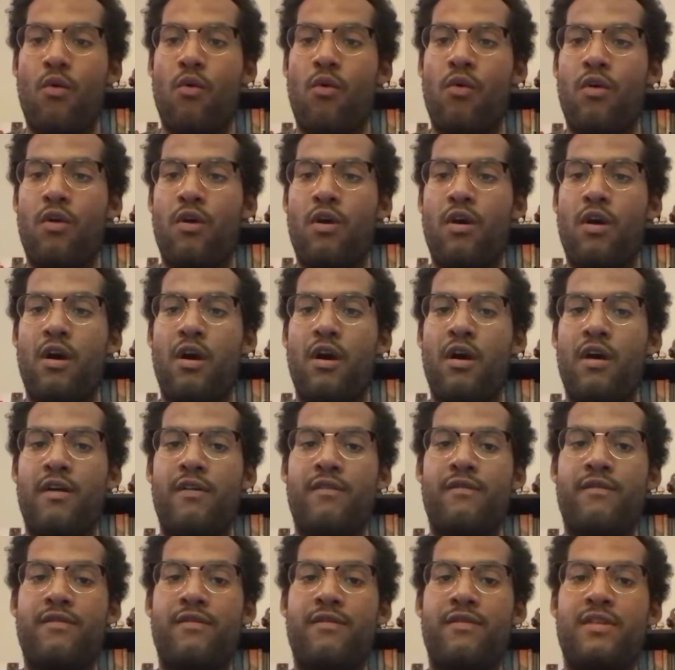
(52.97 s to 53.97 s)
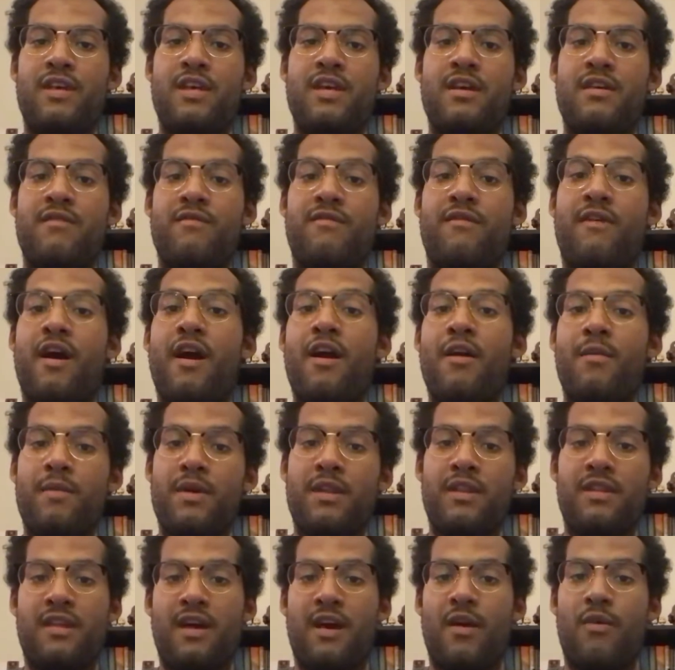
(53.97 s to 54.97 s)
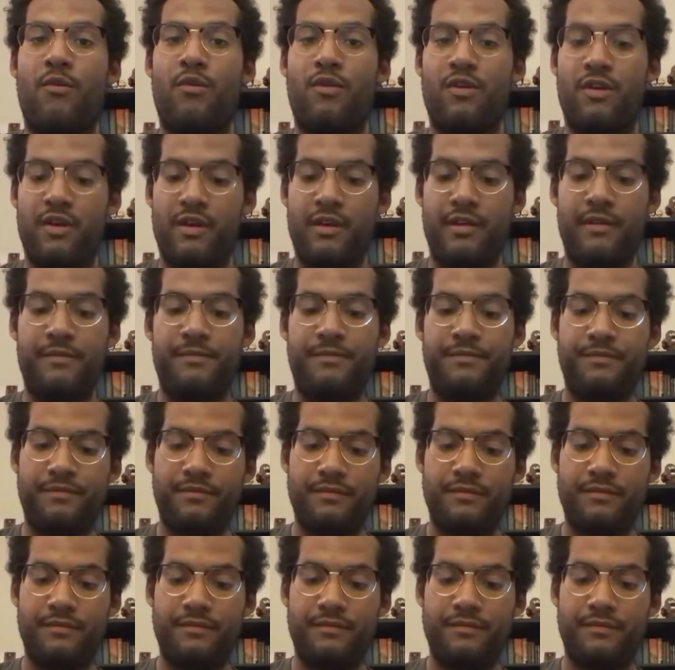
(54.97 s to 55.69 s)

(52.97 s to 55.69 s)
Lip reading: or of the environment that we're in.